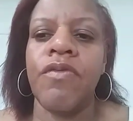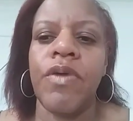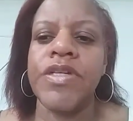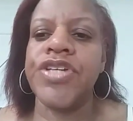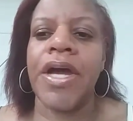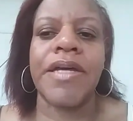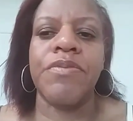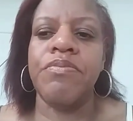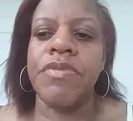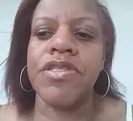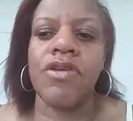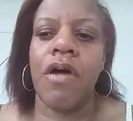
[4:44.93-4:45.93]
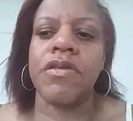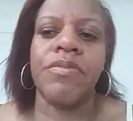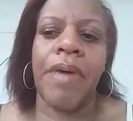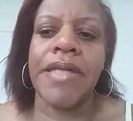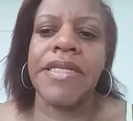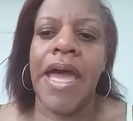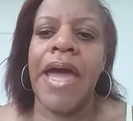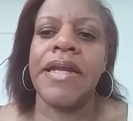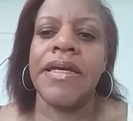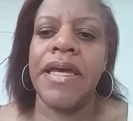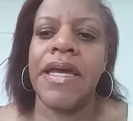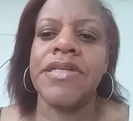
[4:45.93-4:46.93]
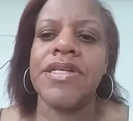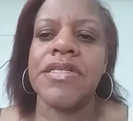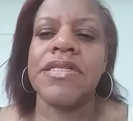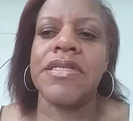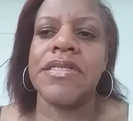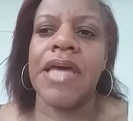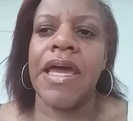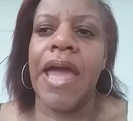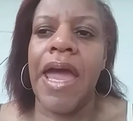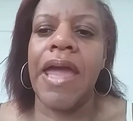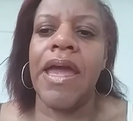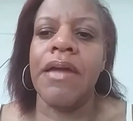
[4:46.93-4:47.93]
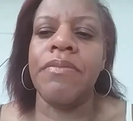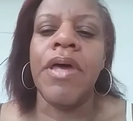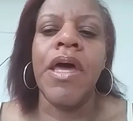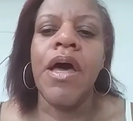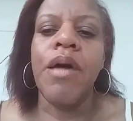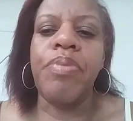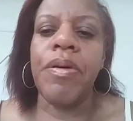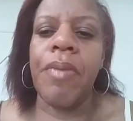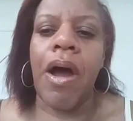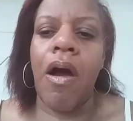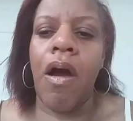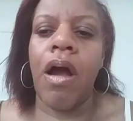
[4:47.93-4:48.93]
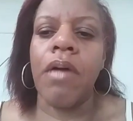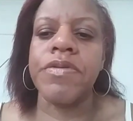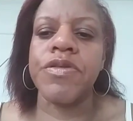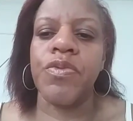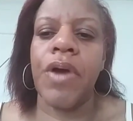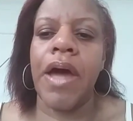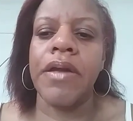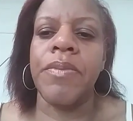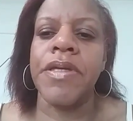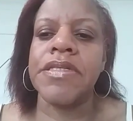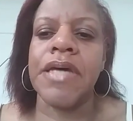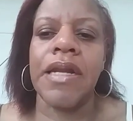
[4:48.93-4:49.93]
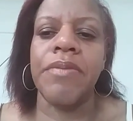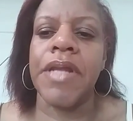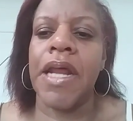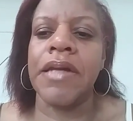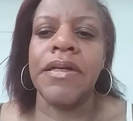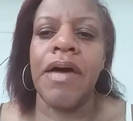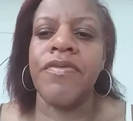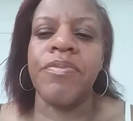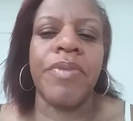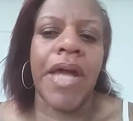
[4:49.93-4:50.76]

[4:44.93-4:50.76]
I wish I could talk to my dad again just to say hey and put my arms around him and tell him that I love him.